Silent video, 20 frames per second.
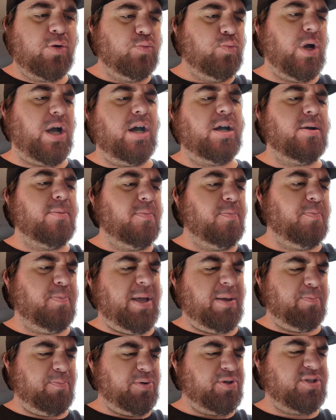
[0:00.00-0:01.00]
Rock,
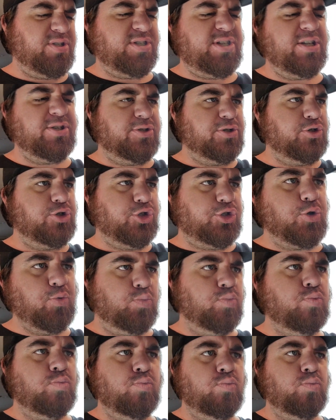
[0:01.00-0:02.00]
paper, scissors,
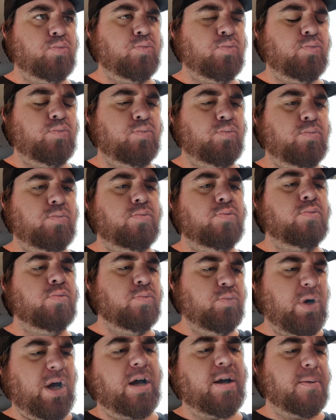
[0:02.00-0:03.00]
shoot.
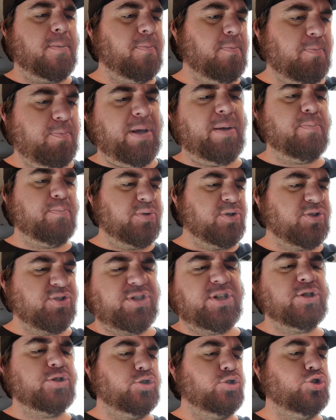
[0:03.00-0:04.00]
Rock, paper,
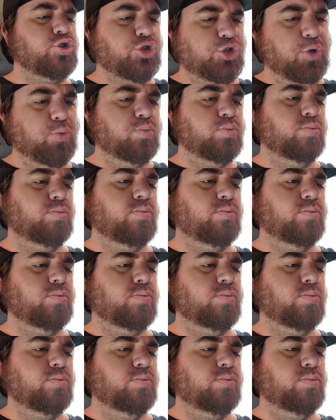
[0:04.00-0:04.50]
scissors, shoot.